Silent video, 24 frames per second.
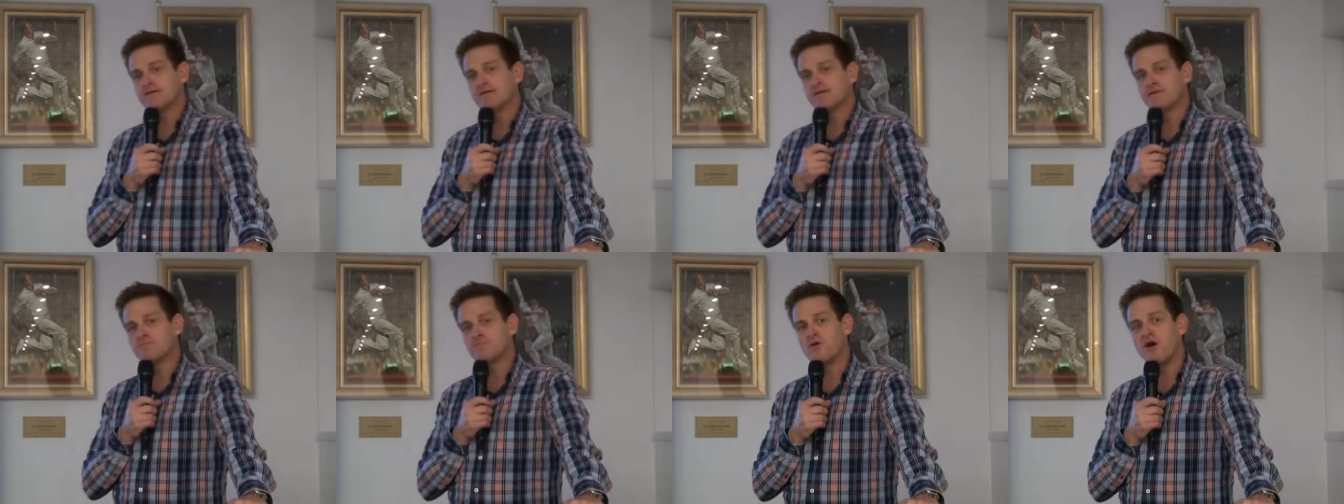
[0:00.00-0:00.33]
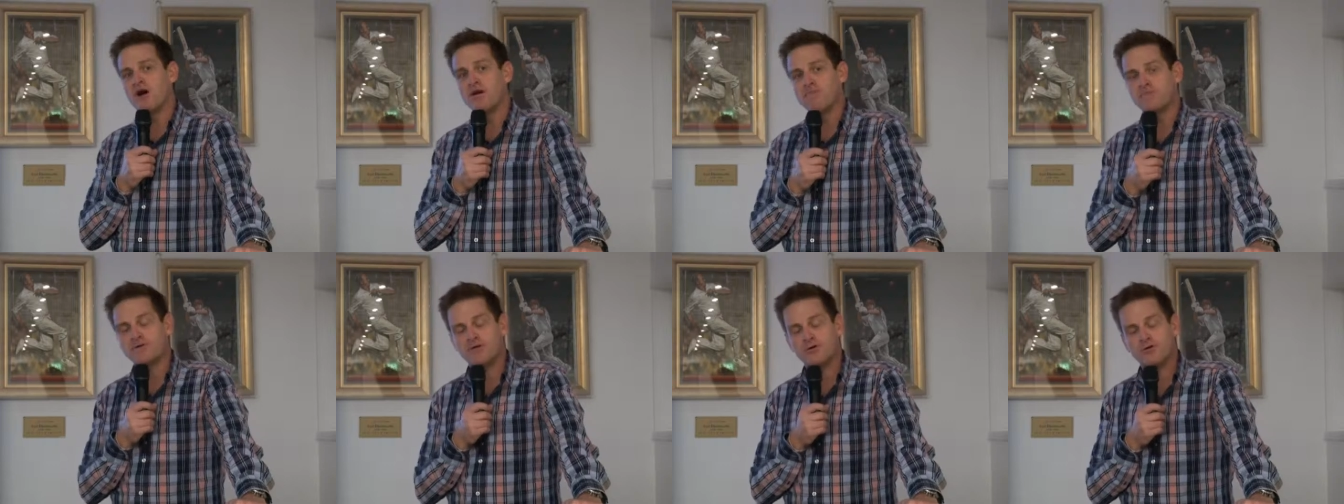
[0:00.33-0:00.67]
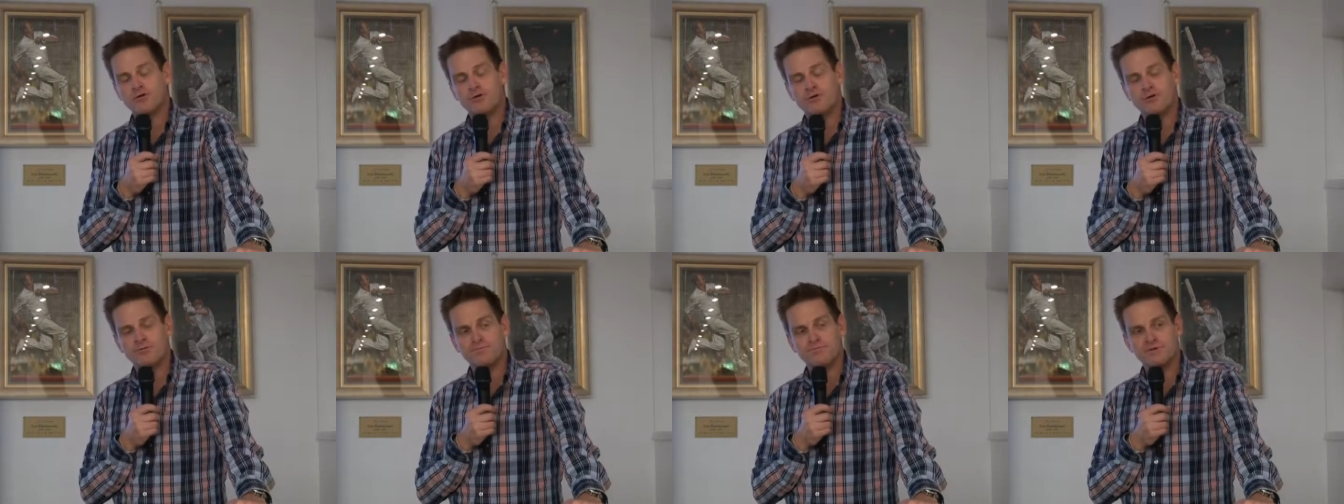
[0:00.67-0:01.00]
It might be
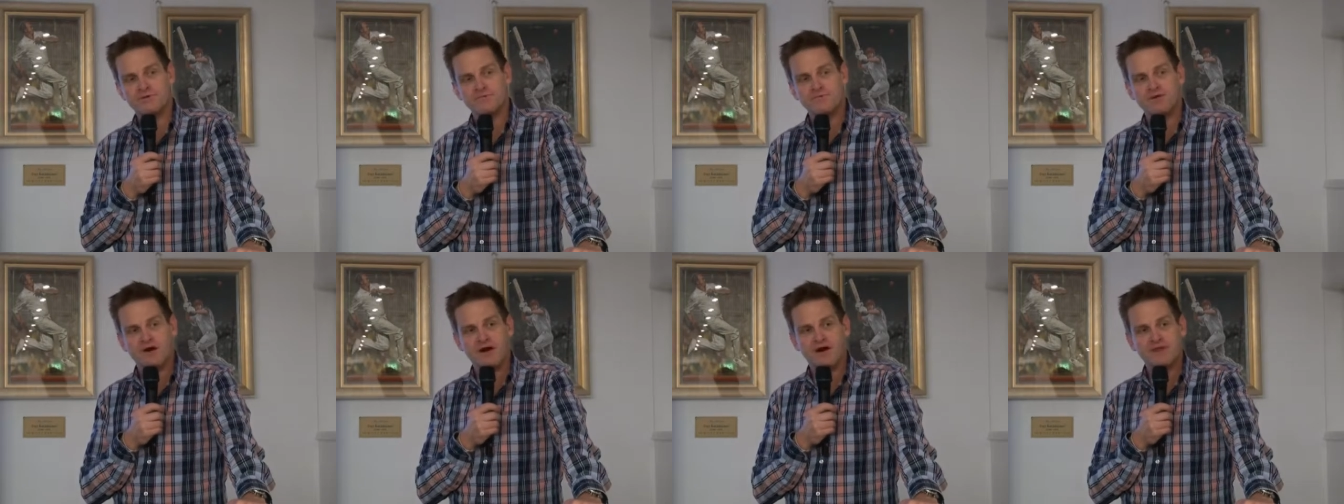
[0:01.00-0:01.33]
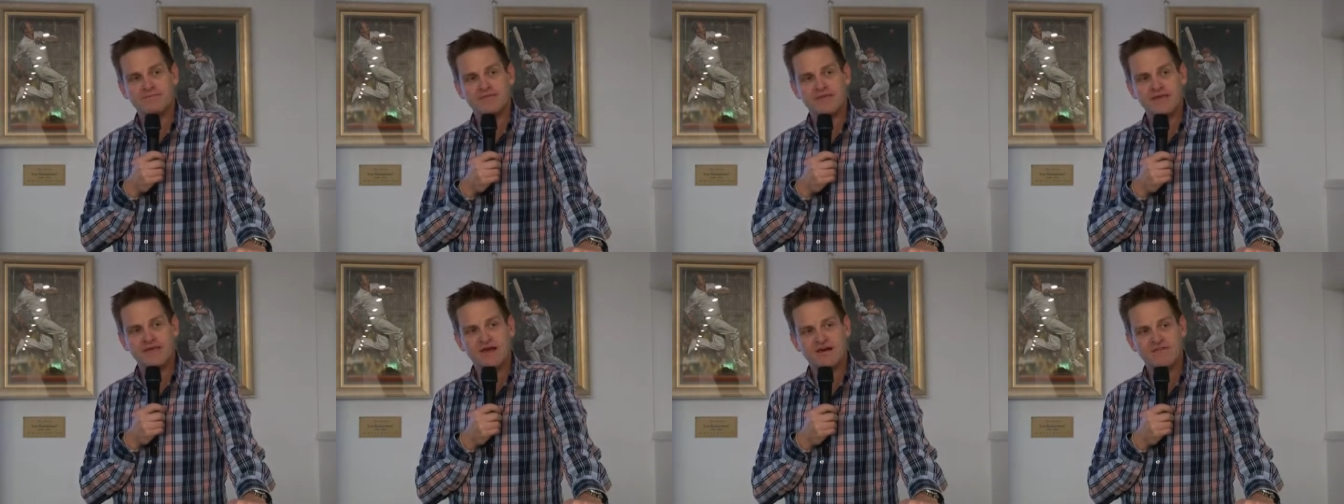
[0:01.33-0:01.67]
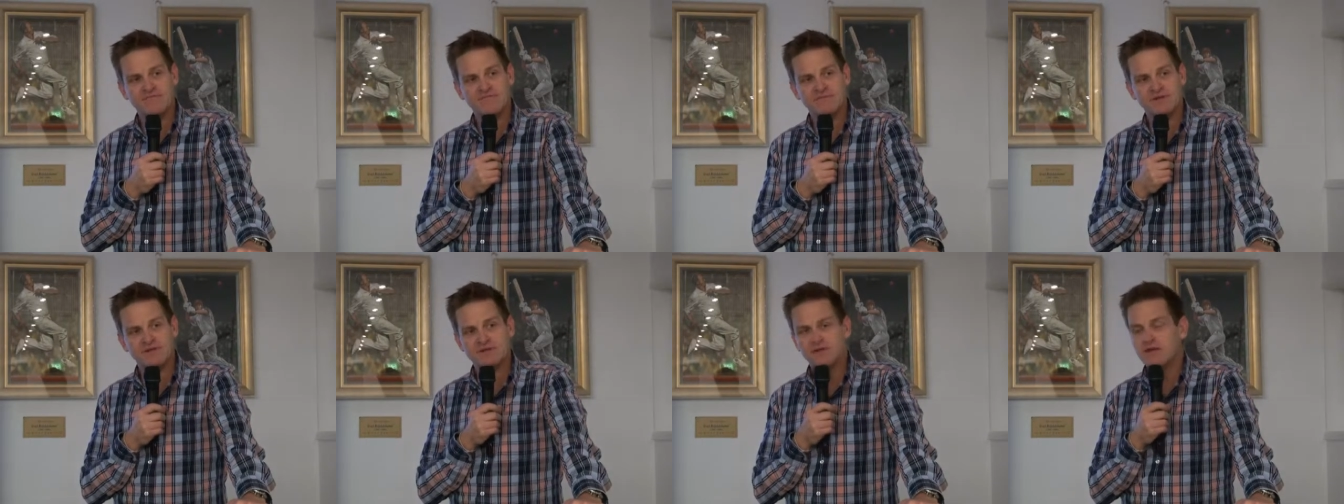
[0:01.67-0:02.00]
corporate, might be
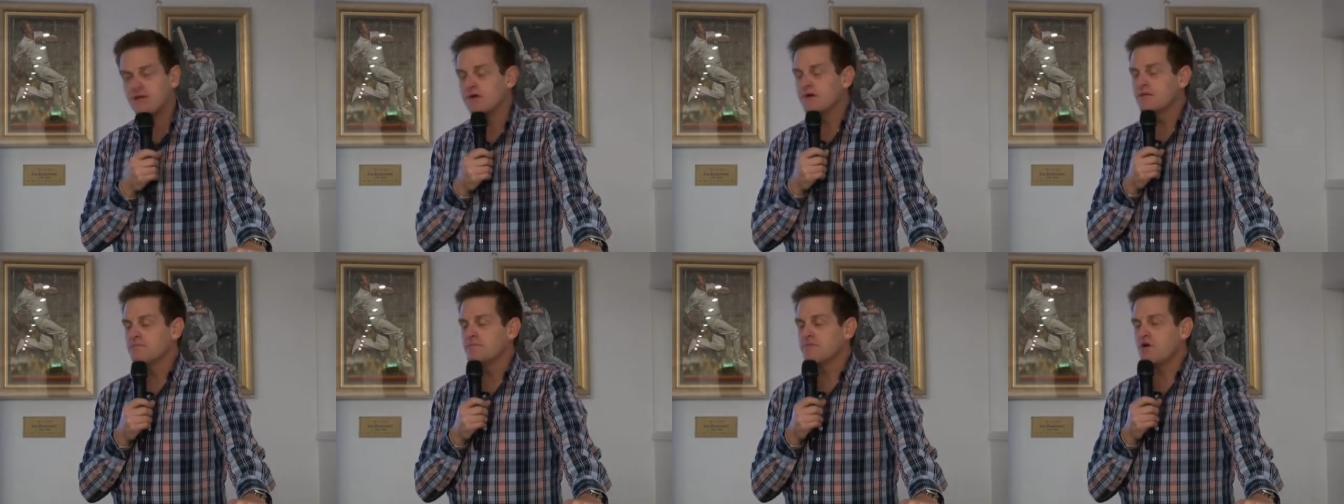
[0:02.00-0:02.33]
government,